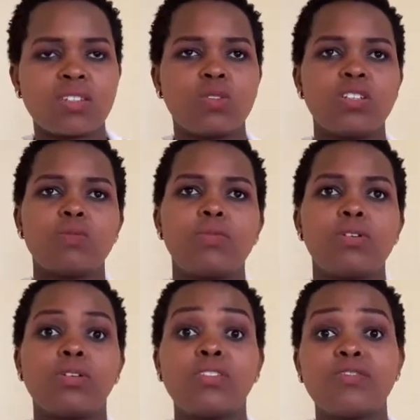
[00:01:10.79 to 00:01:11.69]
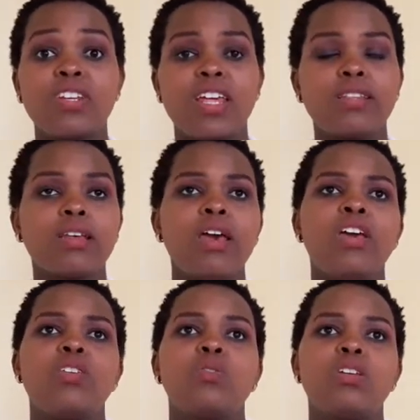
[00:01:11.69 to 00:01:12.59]
You need to build confidence.
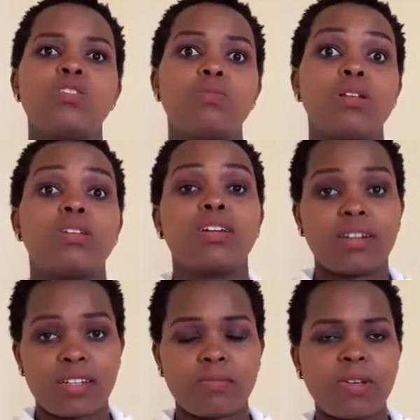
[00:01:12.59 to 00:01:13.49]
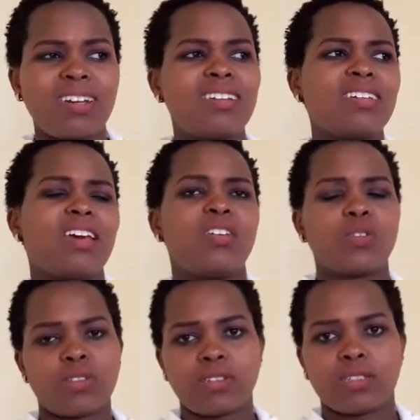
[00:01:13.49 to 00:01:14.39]
You need to build credibility and
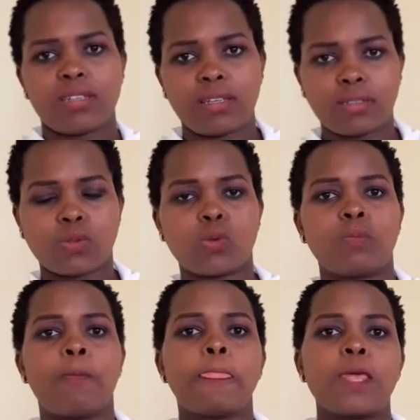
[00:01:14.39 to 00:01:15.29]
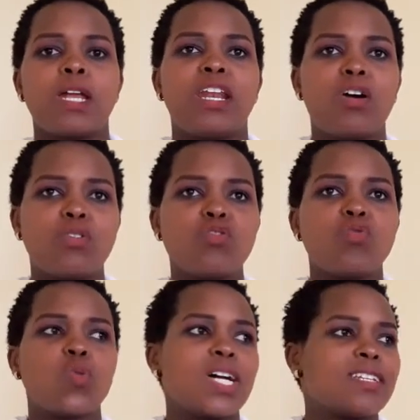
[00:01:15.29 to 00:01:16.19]
all these things. So now
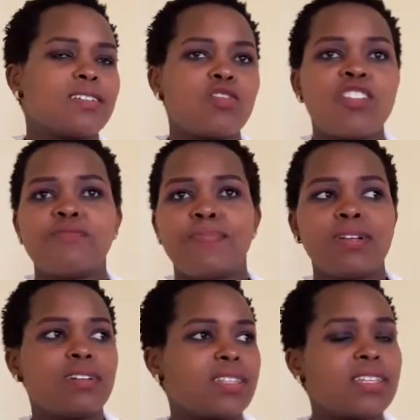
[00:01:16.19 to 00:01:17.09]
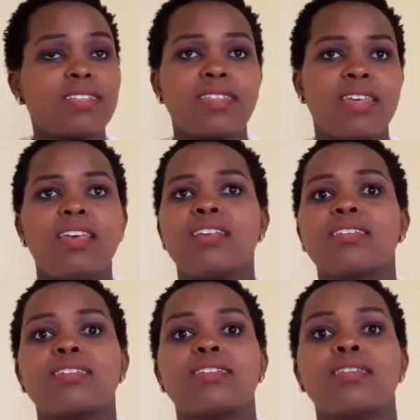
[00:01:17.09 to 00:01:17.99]
you have built these
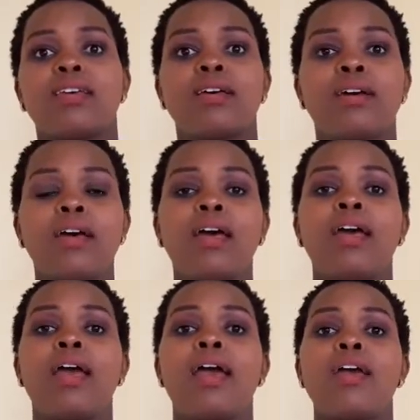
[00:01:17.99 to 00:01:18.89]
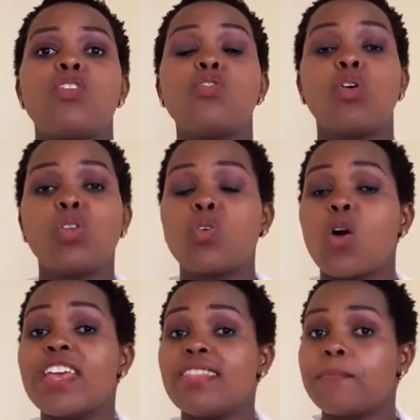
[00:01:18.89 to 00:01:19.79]
things. You're
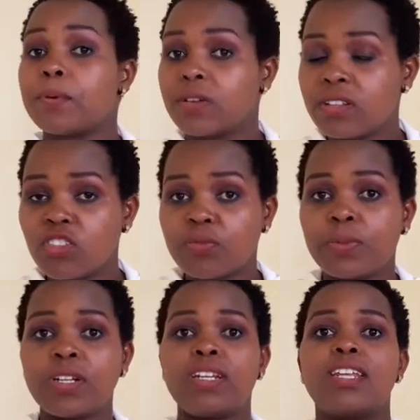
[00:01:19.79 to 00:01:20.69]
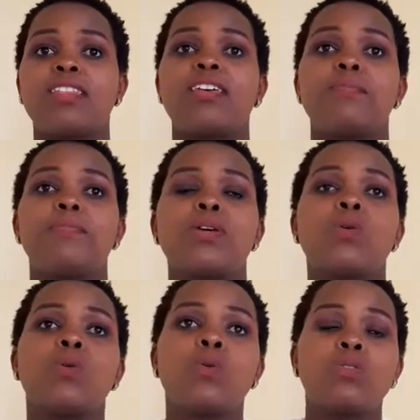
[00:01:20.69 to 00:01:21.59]
in the process of building them
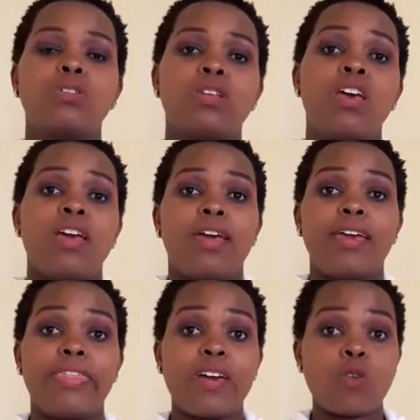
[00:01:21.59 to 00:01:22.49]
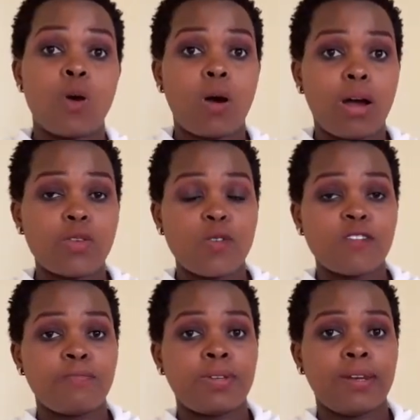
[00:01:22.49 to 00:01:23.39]
because either you
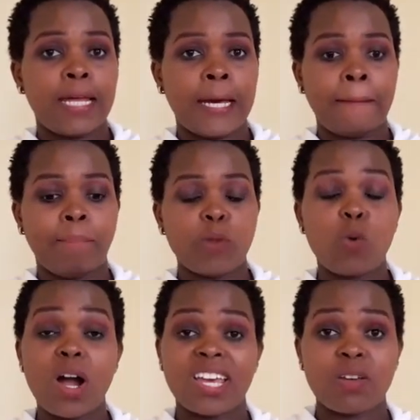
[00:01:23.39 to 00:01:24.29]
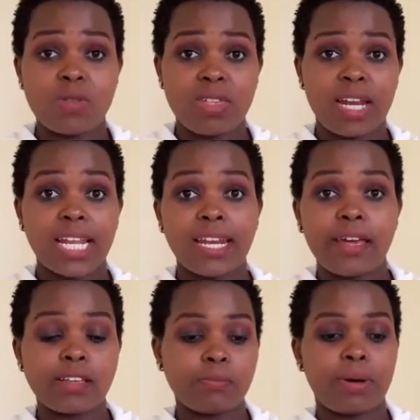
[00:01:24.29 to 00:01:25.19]
have been working with a lead
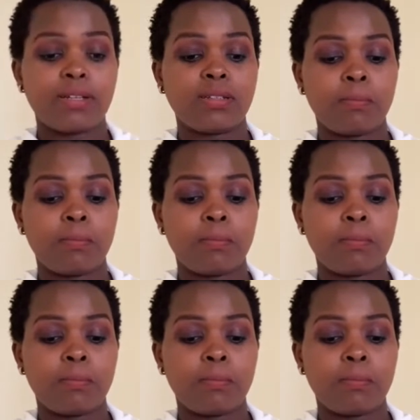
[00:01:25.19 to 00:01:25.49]
expert.